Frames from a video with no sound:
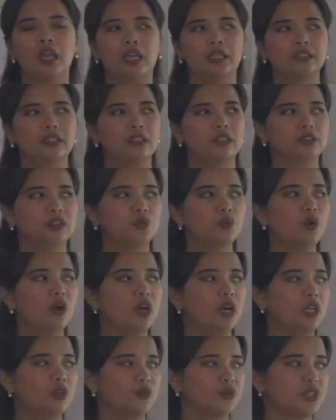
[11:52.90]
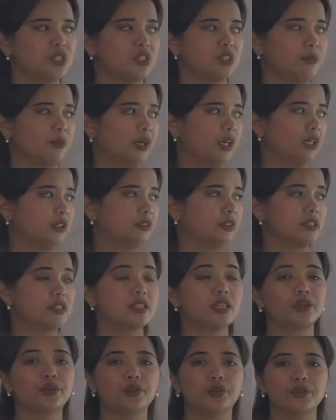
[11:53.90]
and the other one, which is about the
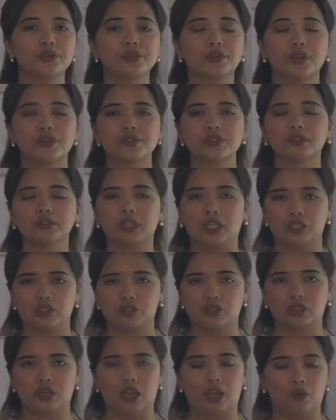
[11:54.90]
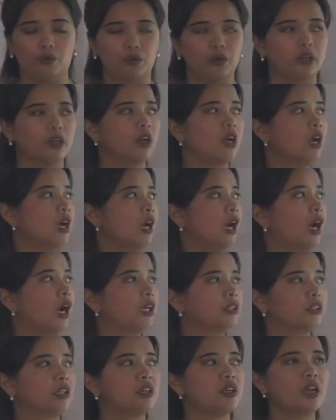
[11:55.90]
synchronous consultation hour.
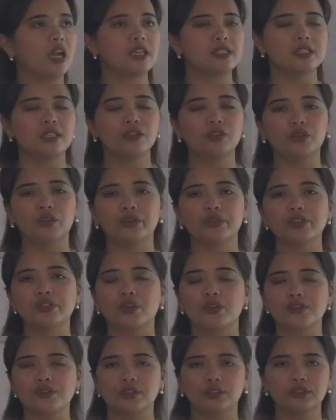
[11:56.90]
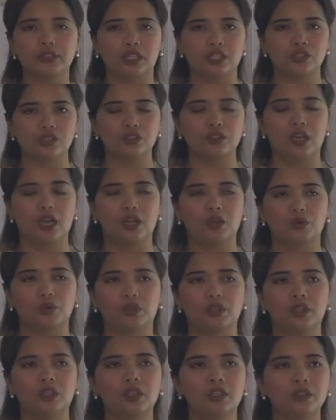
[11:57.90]
Under asynchronous consultation
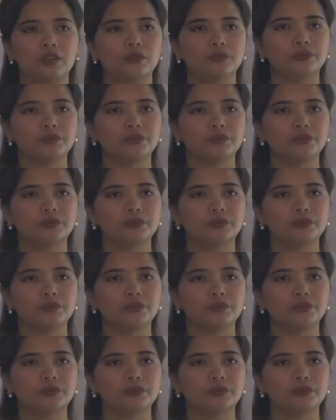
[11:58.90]
hour,